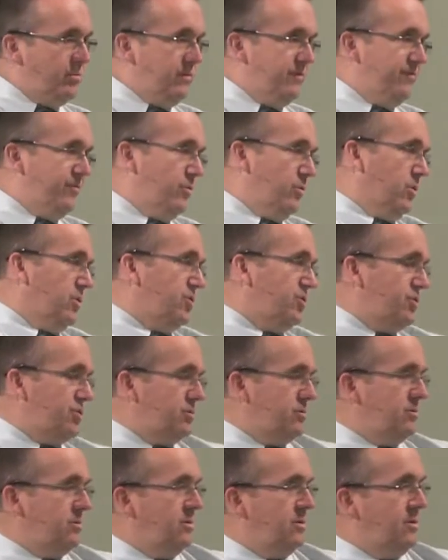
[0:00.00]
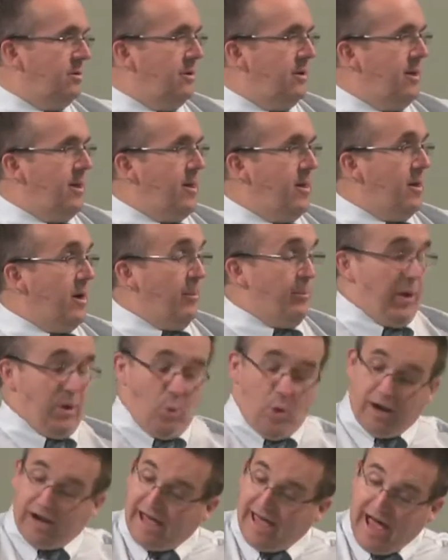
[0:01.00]
be foolish. But
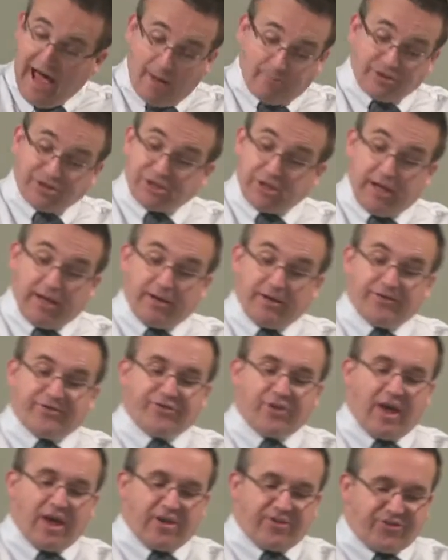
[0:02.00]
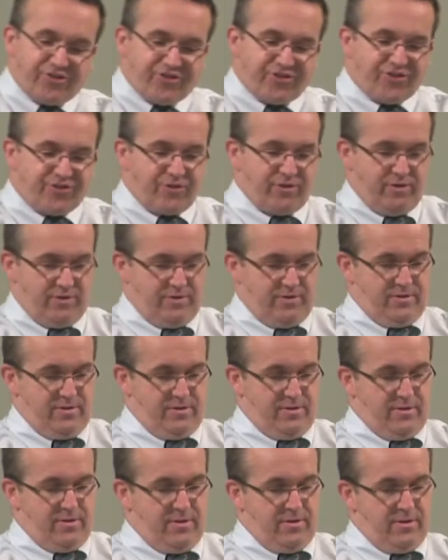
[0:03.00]
what I am saying is this,
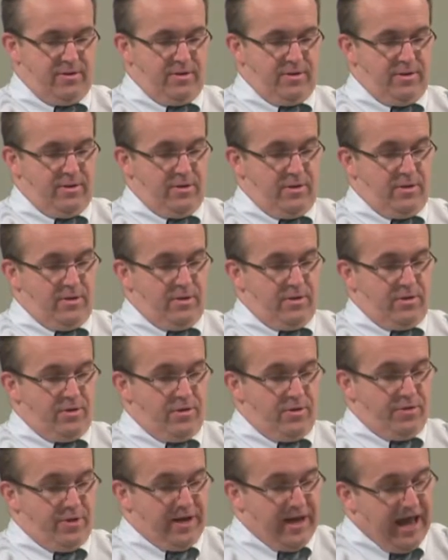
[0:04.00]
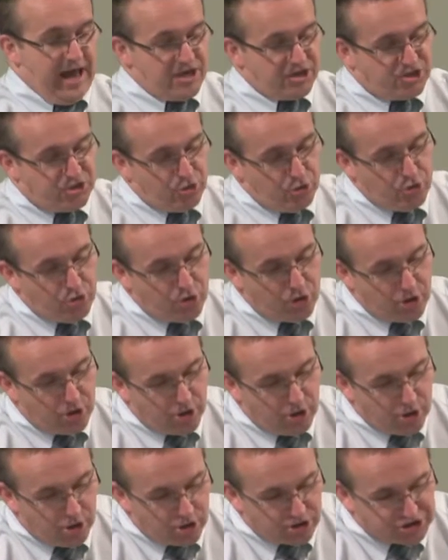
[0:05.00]
that as you
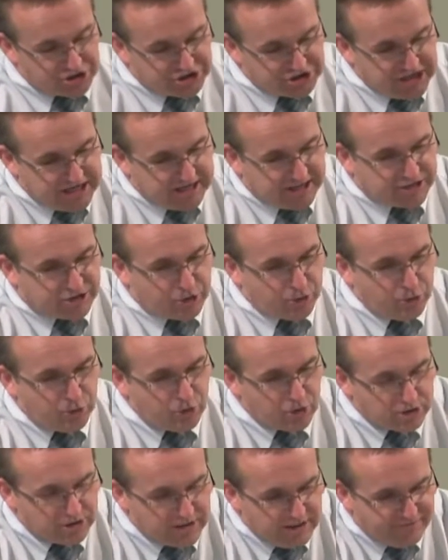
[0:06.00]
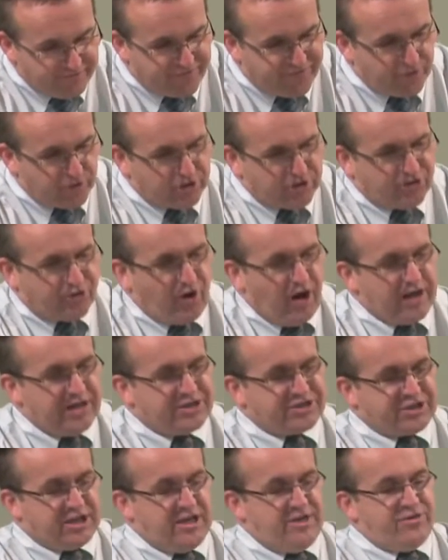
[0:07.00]
seek to live for
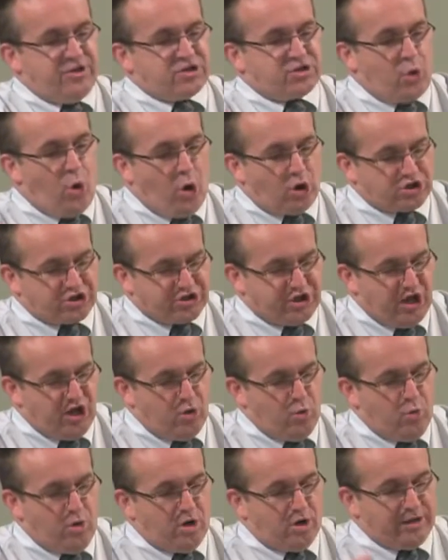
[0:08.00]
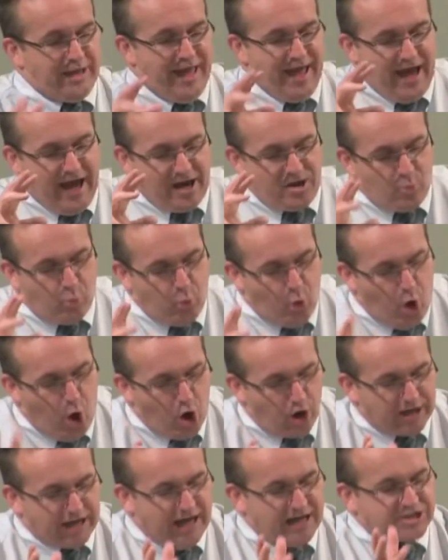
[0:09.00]
Christ in this hostile world and
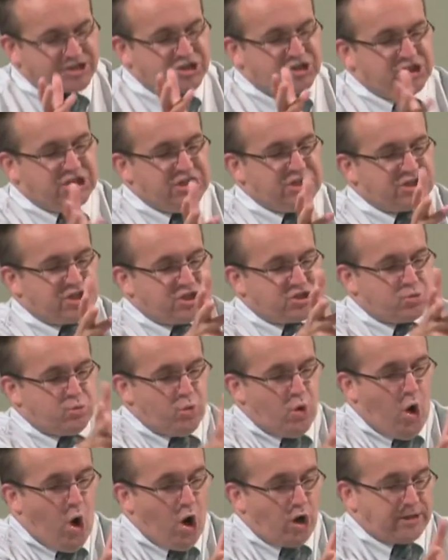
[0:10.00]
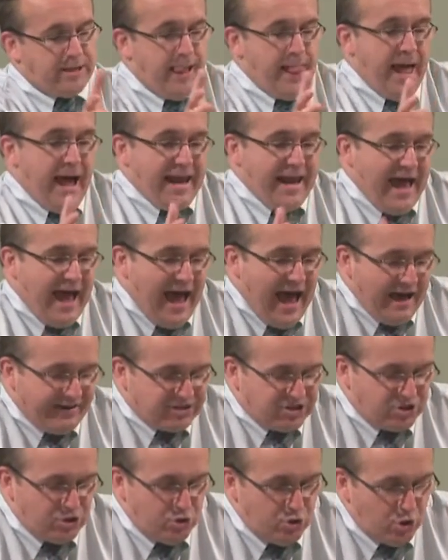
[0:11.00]
walk as Jesus walked, and
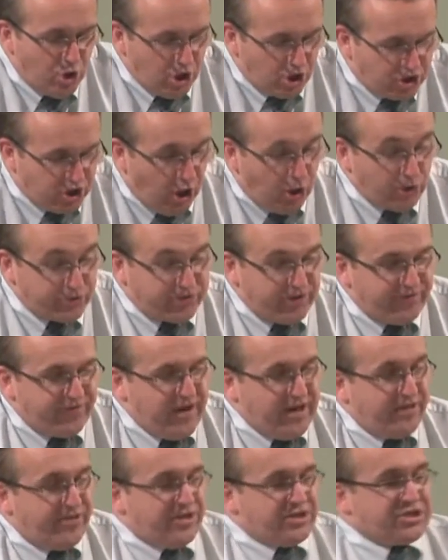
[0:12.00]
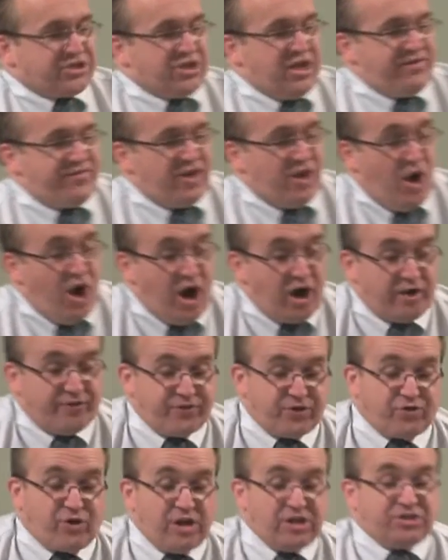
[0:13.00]
as you cultivate the saving heart
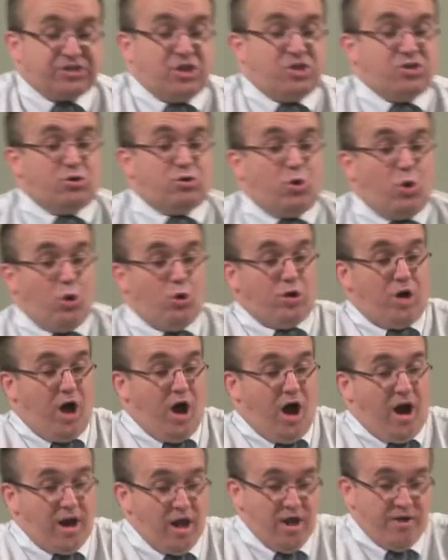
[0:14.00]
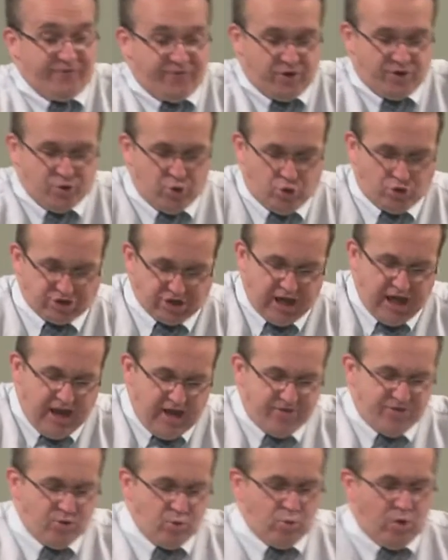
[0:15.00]
of Christ in your own heart for those
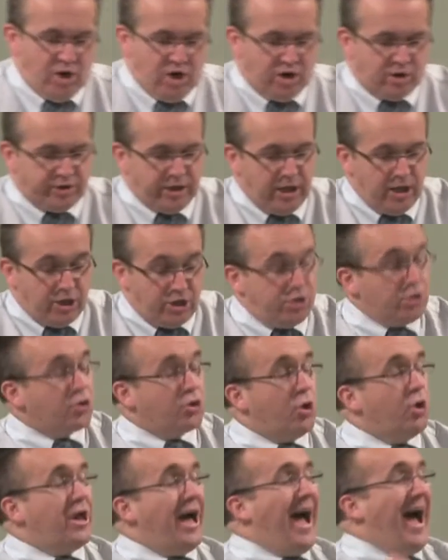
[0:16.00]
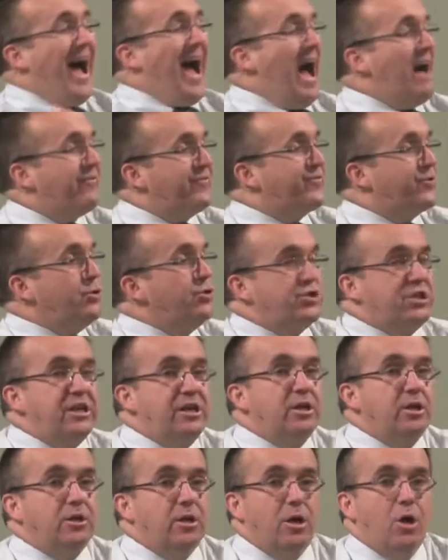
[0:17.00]
in the world, you're going to have to
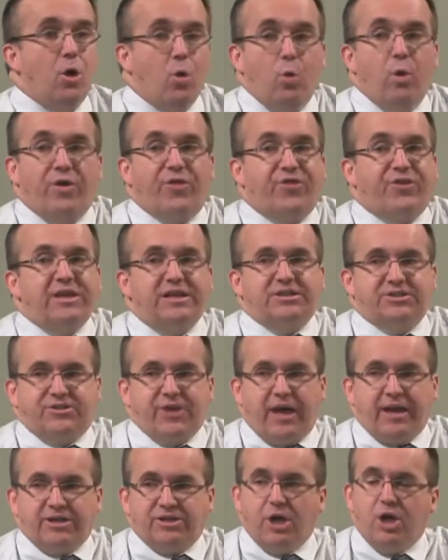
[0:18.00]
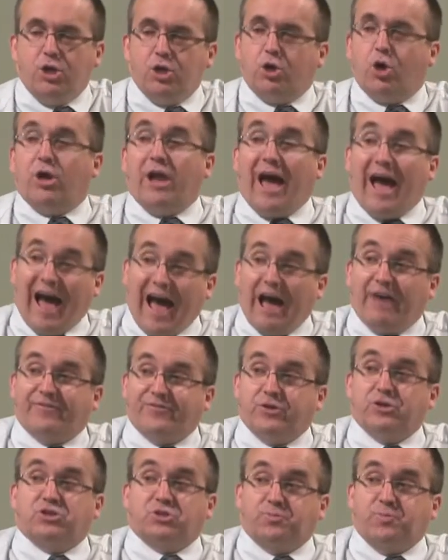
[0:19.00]
deal with these things. You're going to have
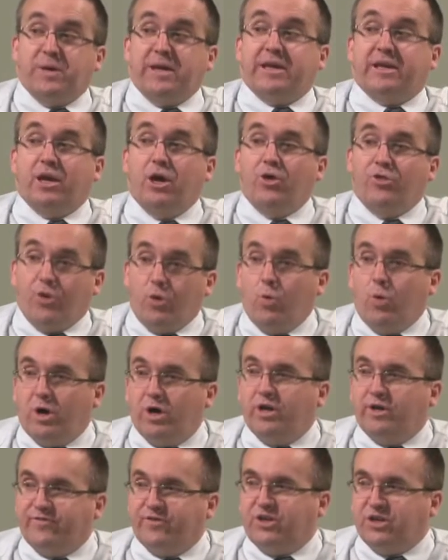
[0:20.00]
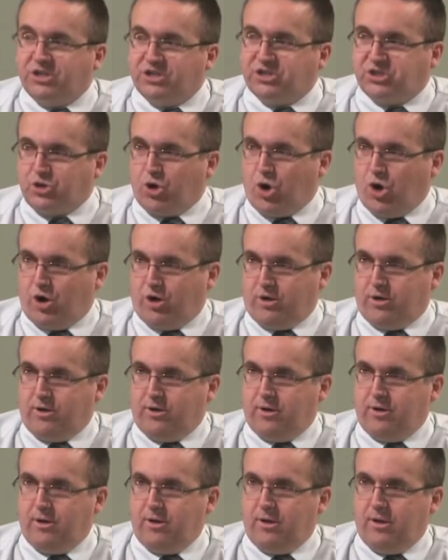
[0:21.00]
to speak the word of concern,
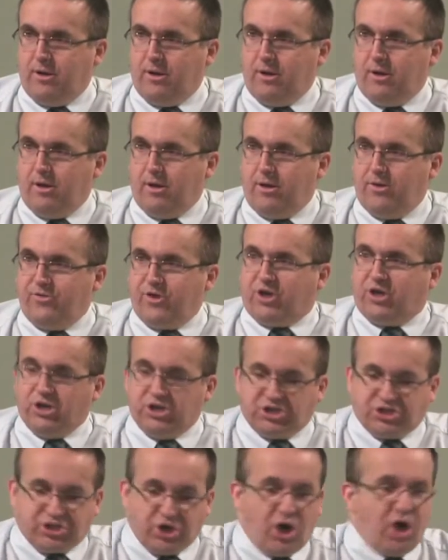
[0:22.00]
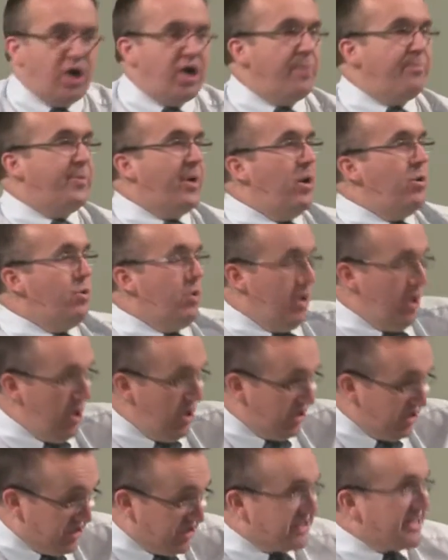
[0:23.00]
the concern about
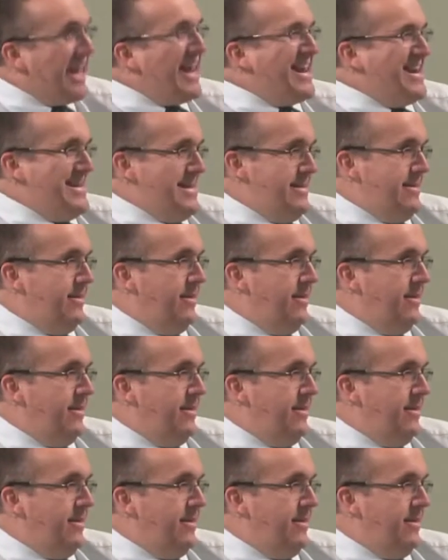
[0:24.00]
sin